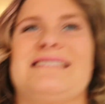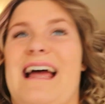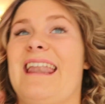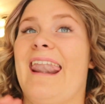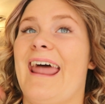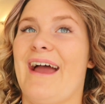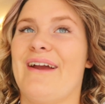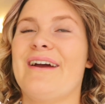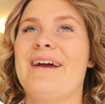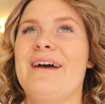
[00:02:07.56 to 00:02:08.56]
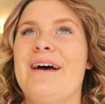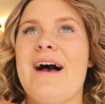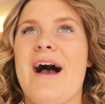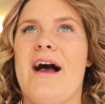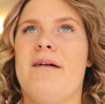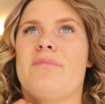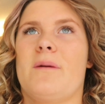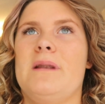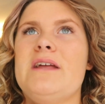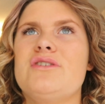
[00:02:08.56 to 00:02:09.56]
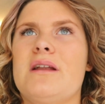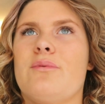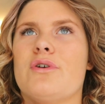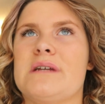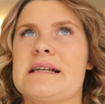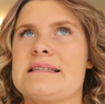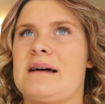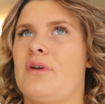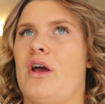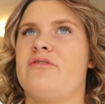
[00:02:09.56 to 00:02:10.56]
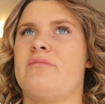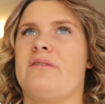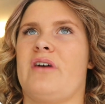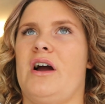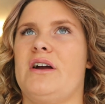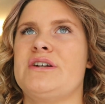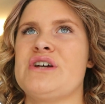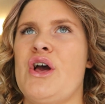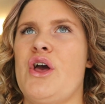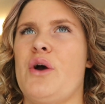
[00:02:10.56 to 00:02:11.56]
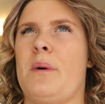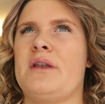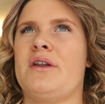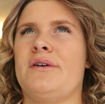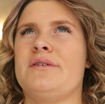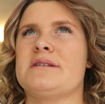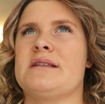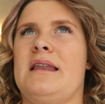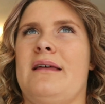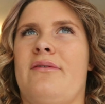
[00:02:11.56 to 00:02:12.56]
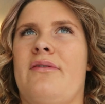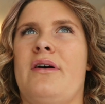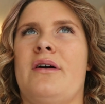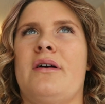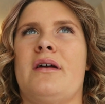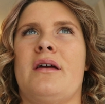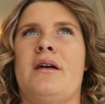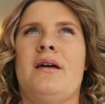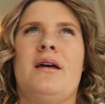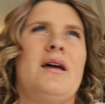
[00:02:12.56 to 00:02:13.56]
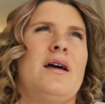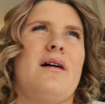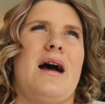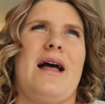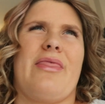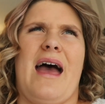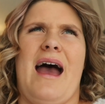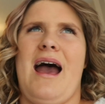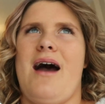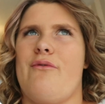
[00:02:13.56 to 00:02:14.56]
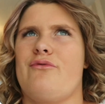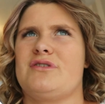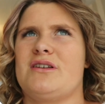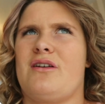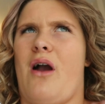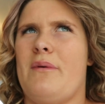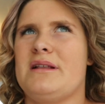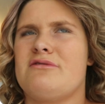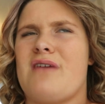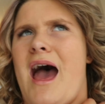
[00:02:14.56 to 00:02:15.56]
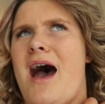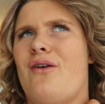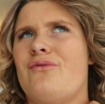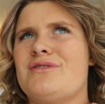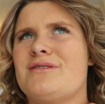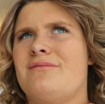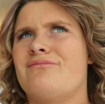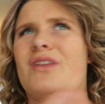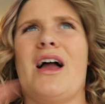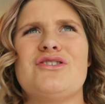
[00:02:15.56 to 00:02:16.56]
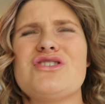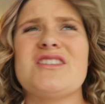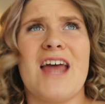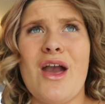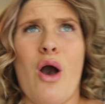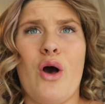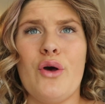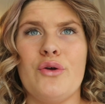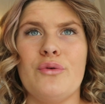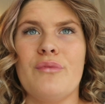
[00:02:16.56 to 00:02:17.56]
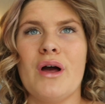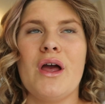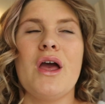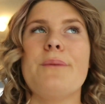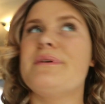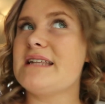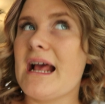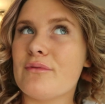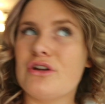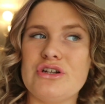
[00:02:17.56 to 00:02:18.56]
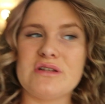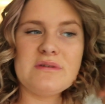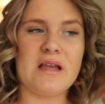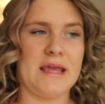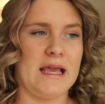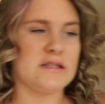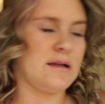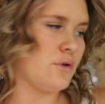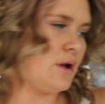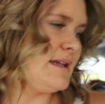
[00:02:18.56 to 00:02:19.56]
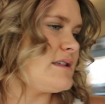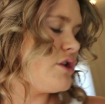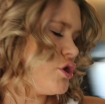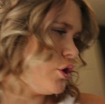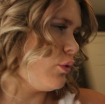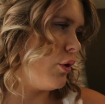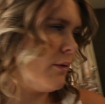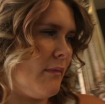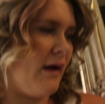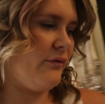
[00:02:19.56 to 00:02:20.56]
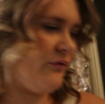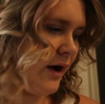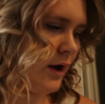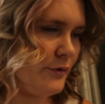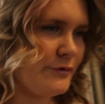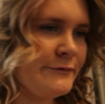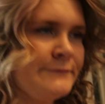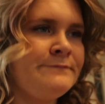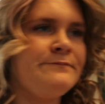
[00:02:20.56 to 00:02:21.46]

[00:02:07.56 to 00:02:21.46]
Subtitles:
I was like, no. I'm literally watching someone over my road who I know doesn't live at their house go into the house. Like, just stay home. But today I'm gonna do some studying, so I've got a list to do on my phone.